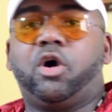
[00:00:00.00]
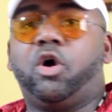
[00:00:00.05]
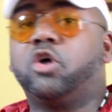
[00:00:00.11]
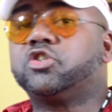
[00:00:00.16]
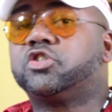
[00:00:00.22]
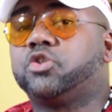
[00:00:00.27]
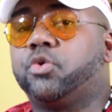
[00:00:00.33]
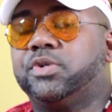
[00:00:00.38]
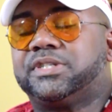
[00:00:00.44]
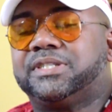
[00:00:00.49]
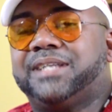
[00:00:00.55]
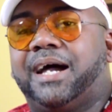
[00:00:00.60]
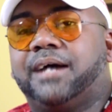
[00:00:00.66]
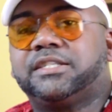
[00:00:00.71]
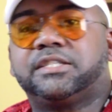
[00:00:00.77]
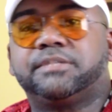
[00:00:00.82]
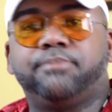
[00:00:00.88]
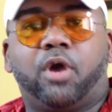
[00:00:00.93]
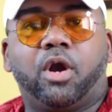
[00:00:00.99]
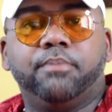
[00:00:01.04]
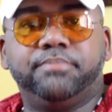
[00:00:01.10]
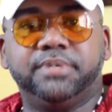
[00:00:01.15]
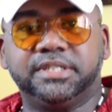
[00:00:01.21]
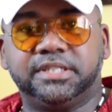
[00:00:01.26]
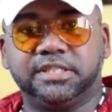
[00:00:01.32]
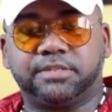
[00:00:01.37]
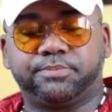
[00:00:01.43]
Also, it's not smart
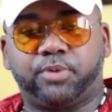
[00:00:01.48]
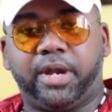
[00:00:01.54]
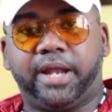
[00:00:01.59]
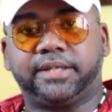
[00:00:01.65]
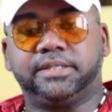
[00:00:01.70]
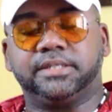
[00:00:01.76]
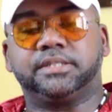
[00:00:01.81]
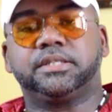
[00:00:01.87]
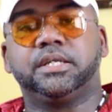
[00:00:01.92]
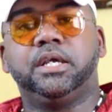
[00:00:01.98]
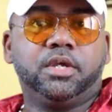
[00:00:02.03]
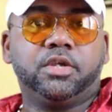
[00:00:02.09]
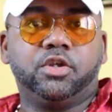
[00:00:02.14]
business practice.